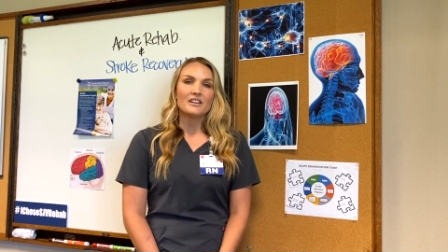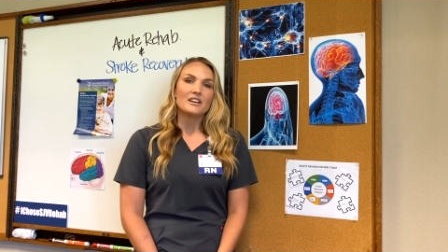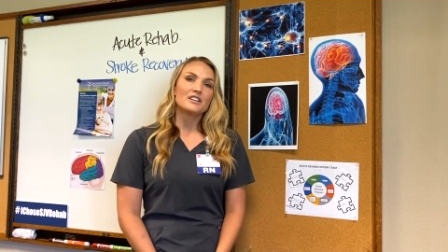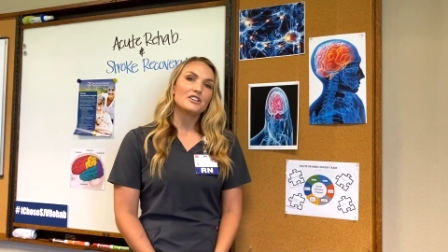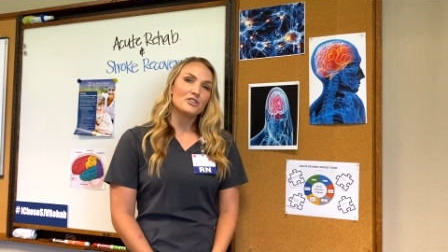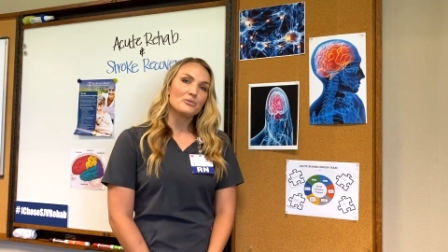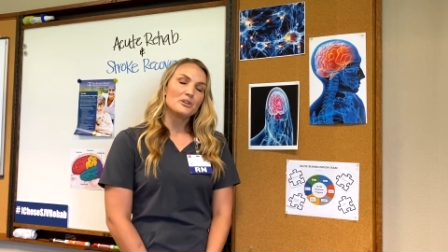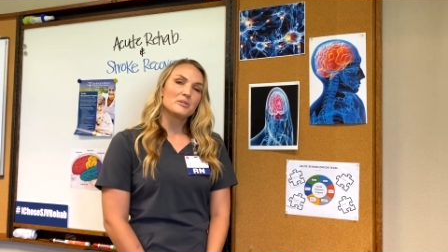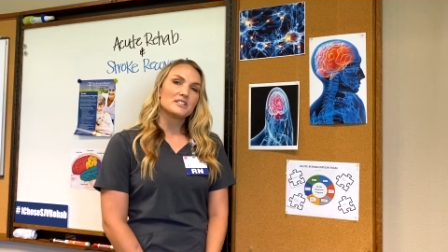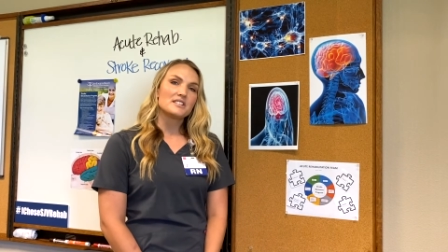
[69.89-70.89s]
An acute
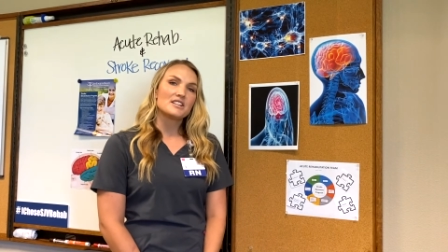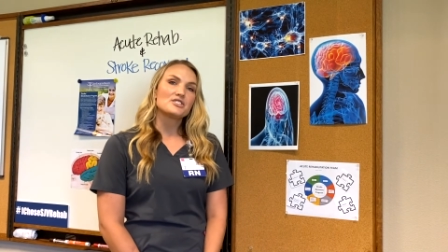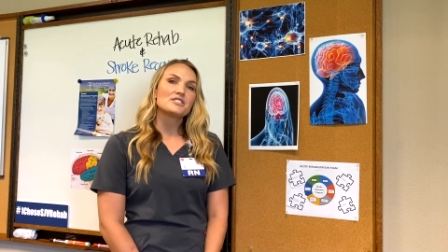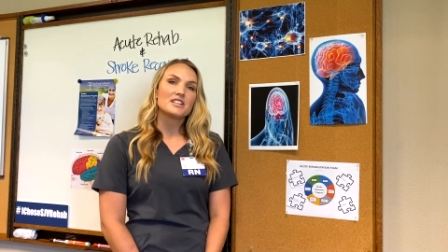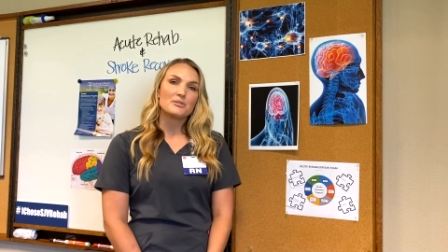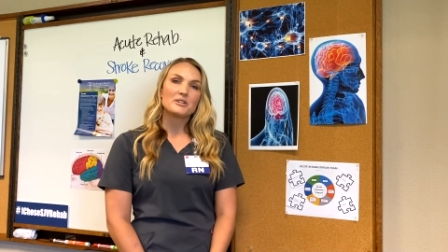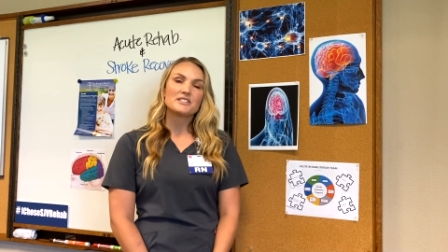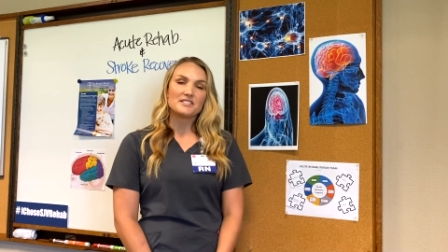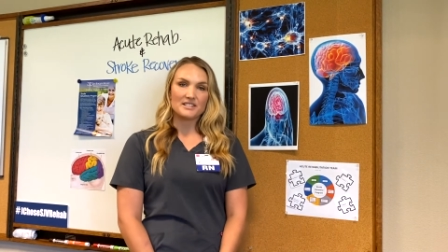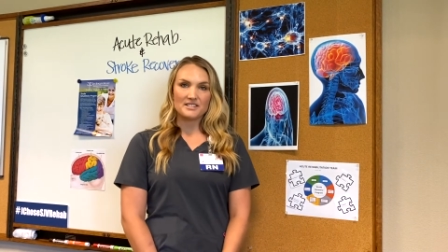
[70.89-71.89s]
rehabilitation team
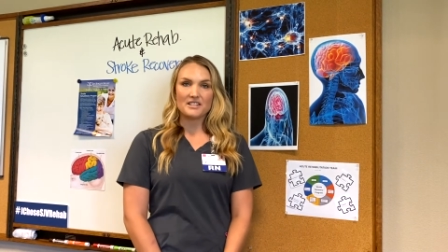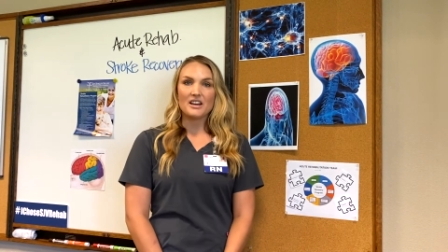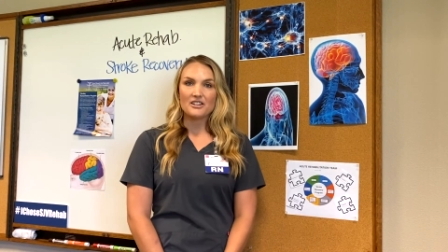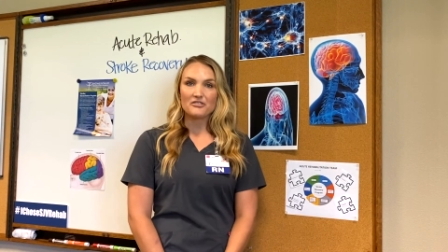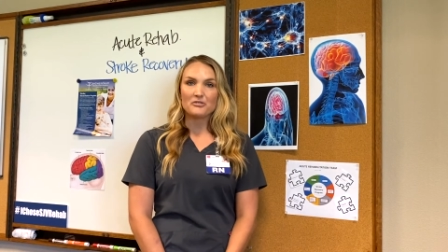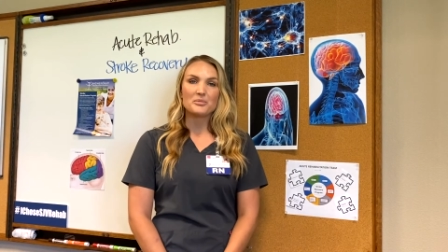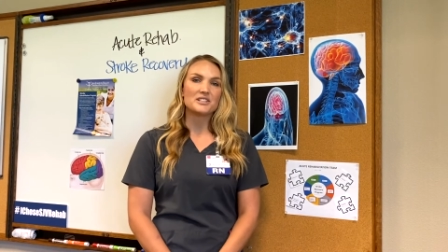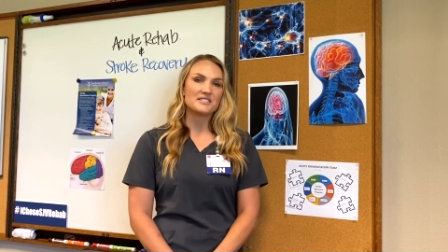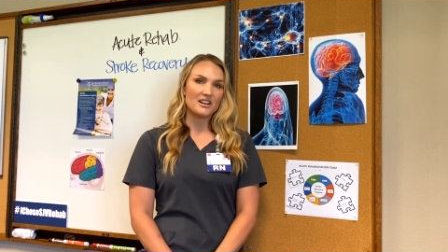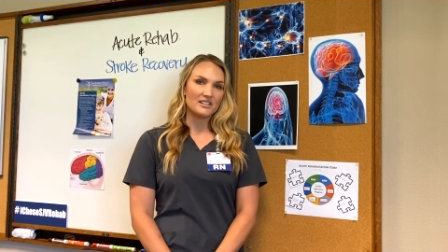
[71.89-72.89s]
consists of, but
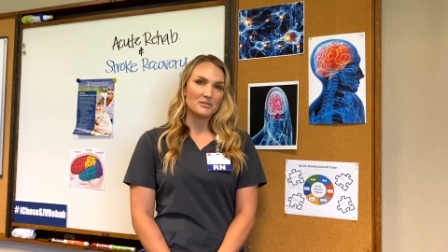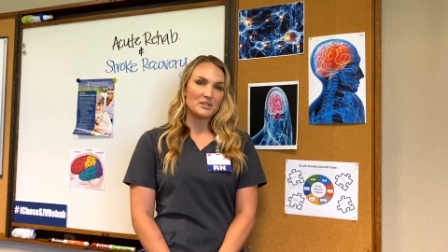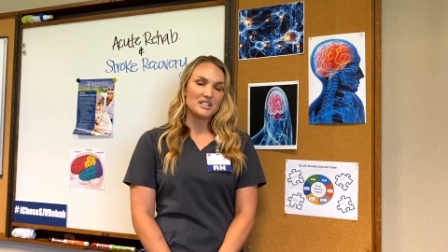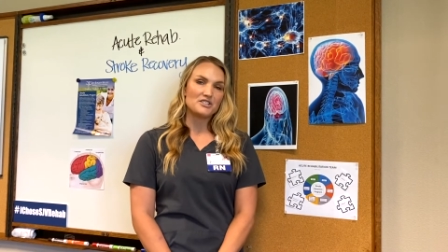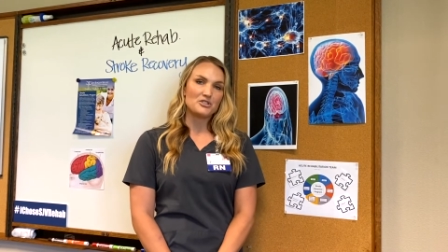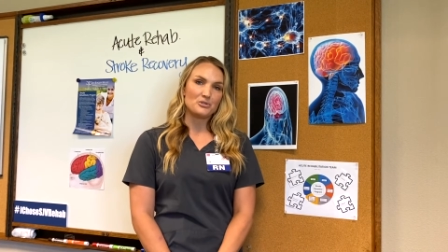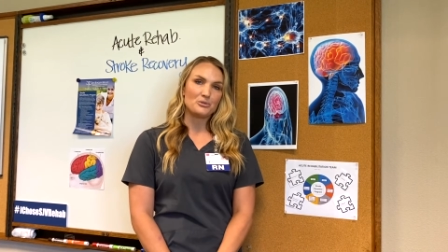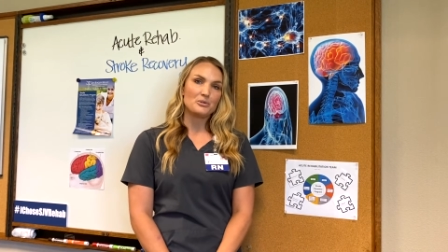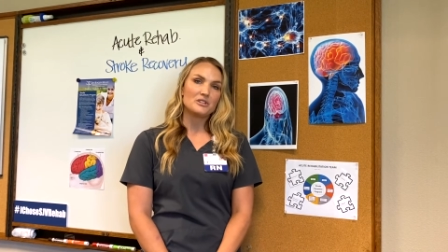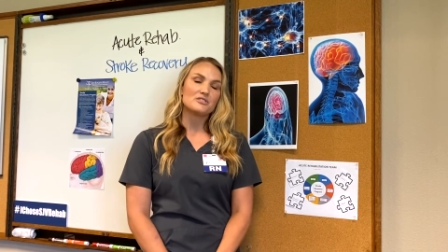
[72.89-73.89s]
is not limited to,
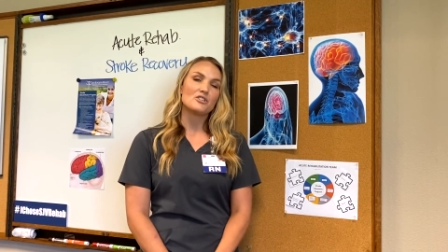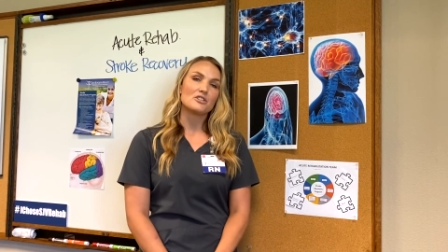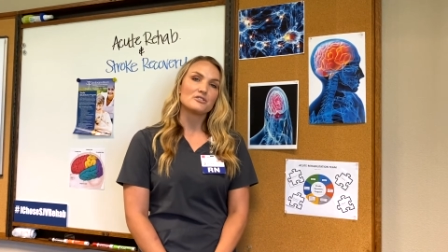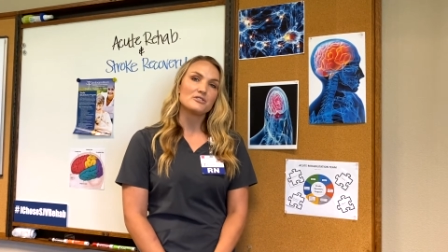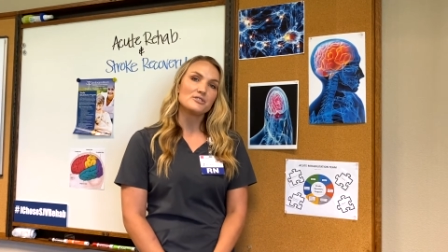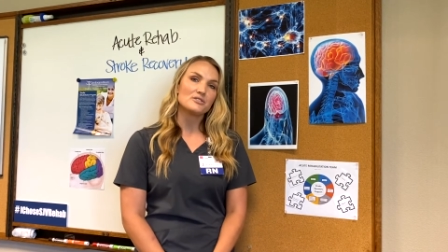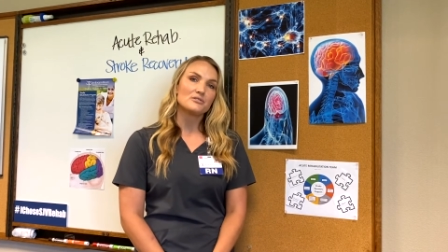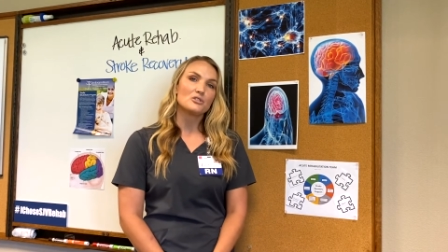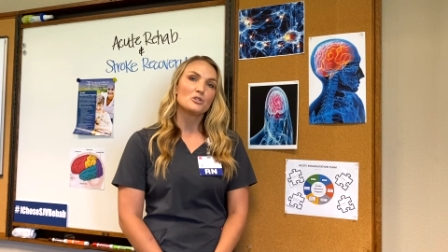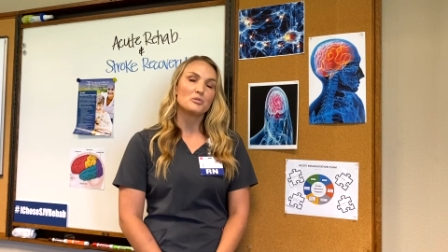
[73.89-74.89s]
doctors
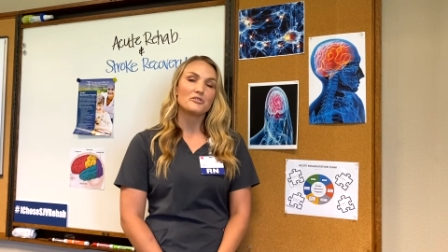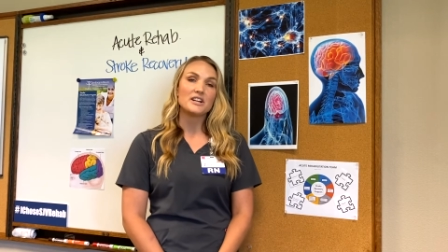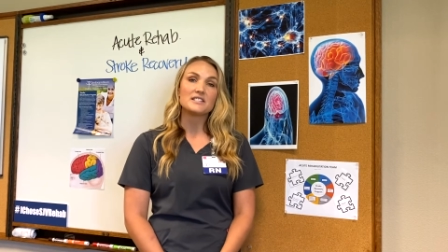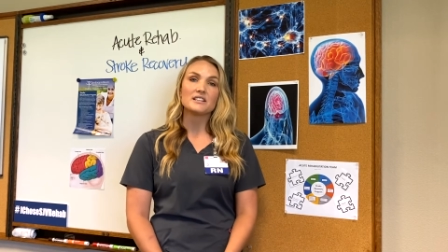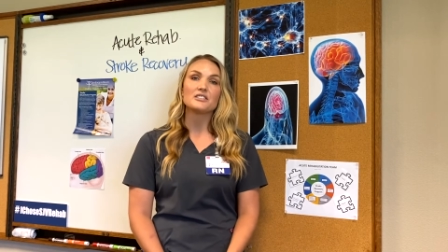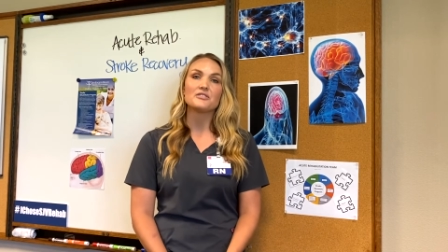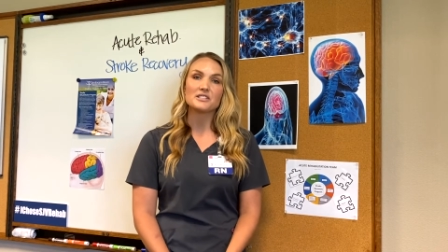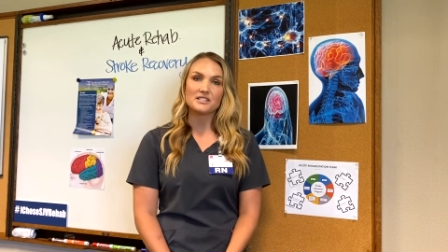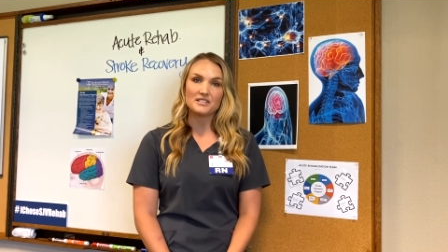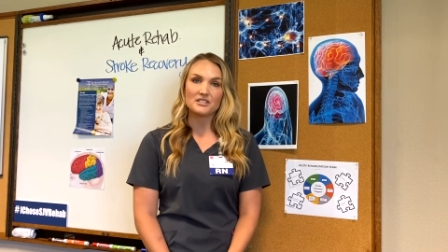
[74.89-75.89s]
who provide daily
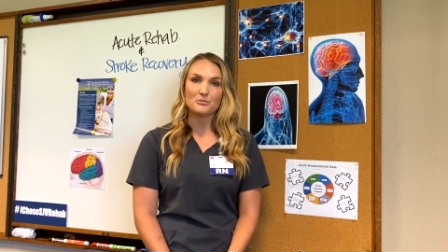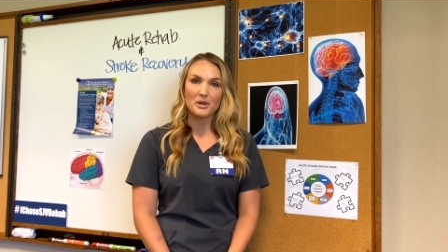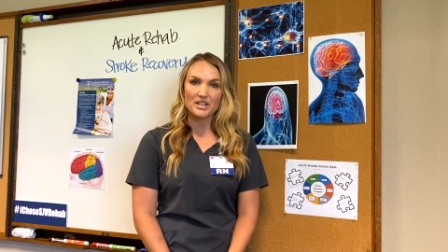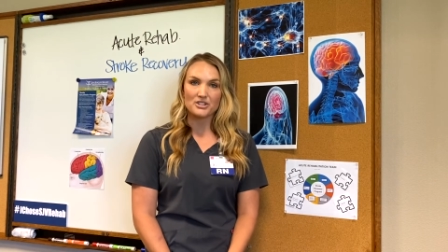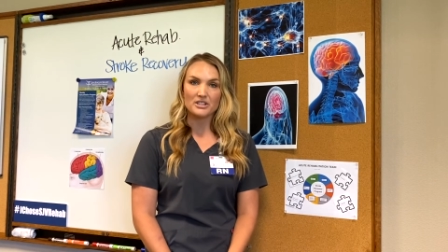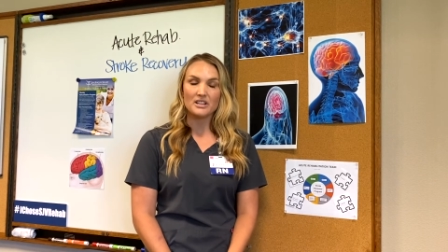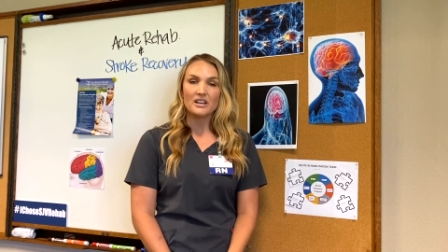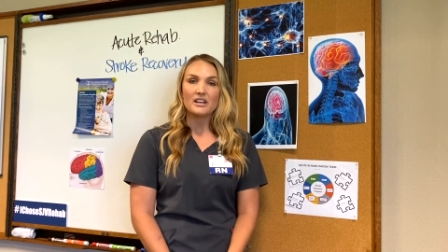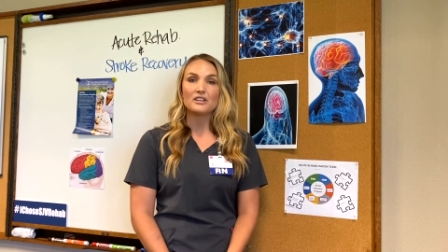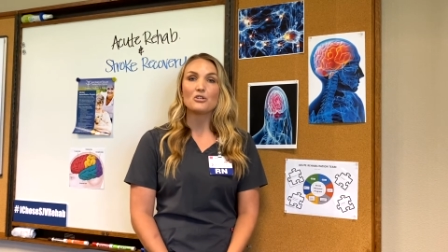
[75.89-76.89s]
visits to the patient
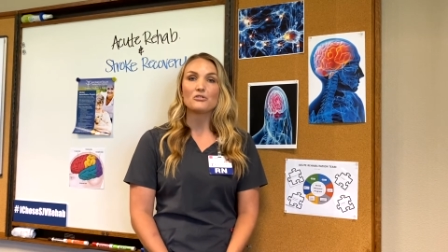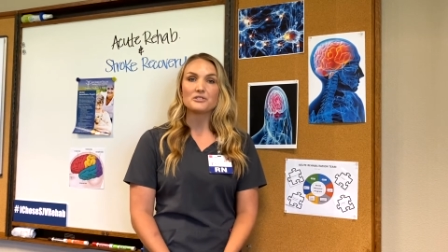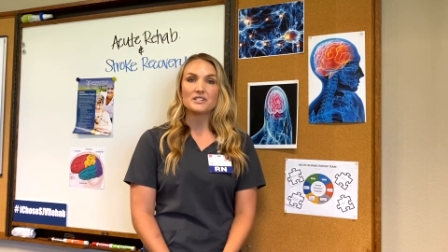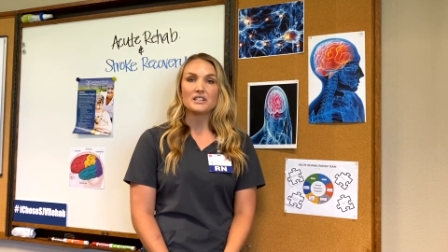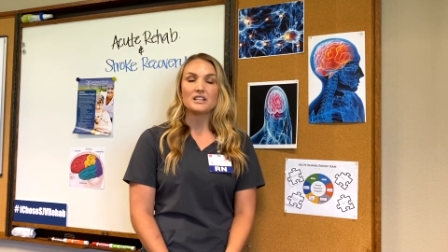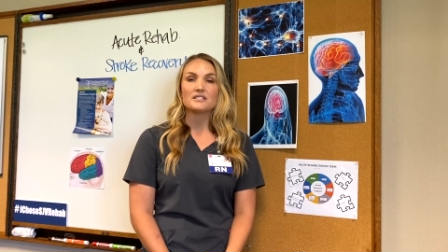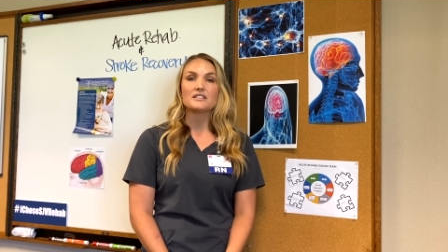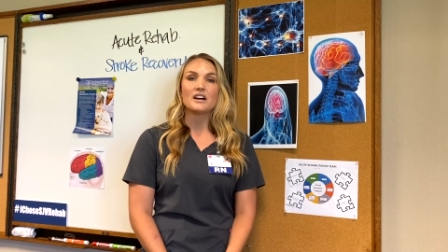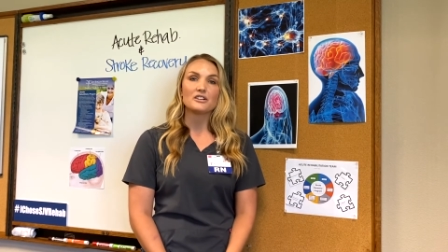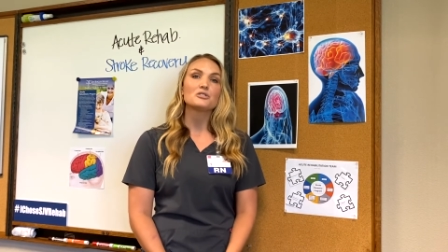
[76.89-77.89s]
and oversee the
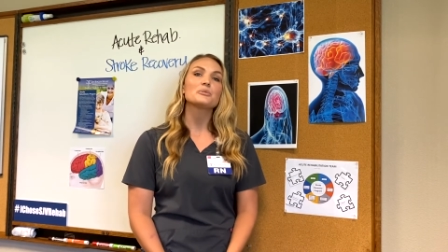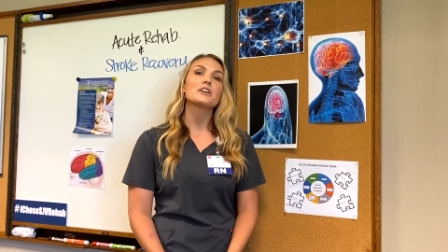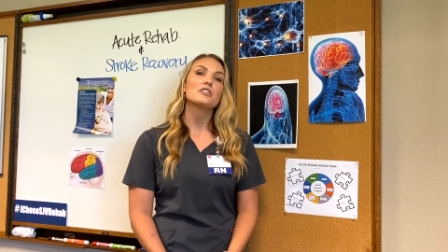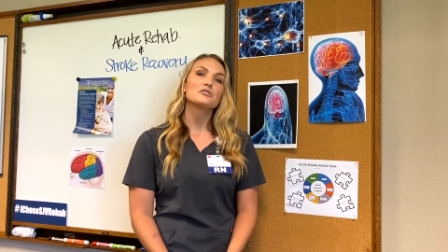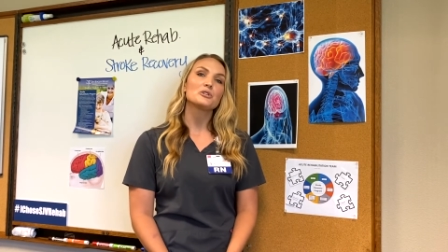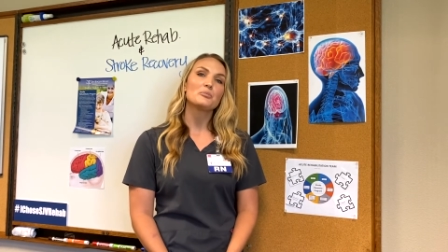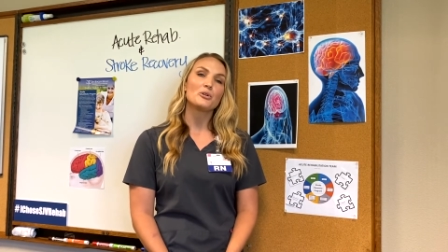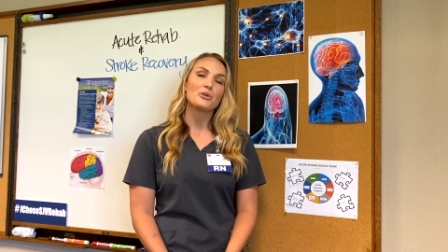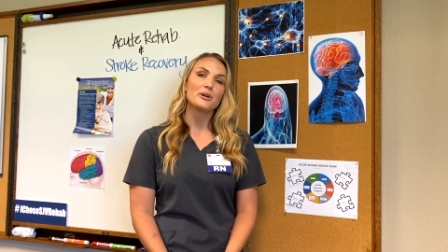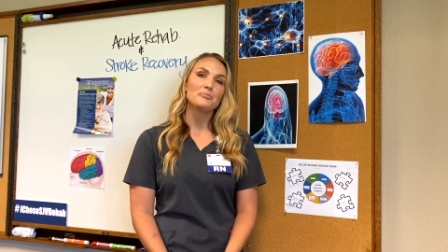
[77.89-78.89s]
entire recovery
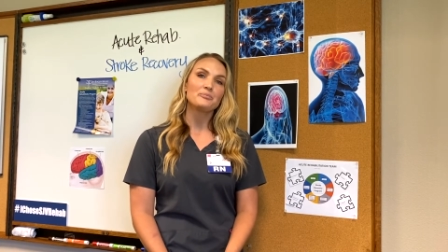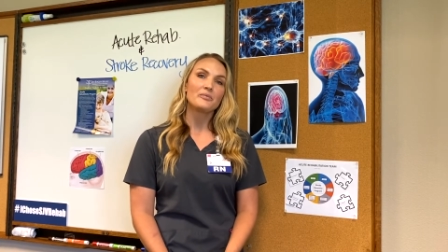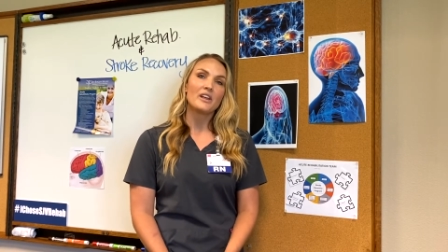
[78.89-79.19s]
program,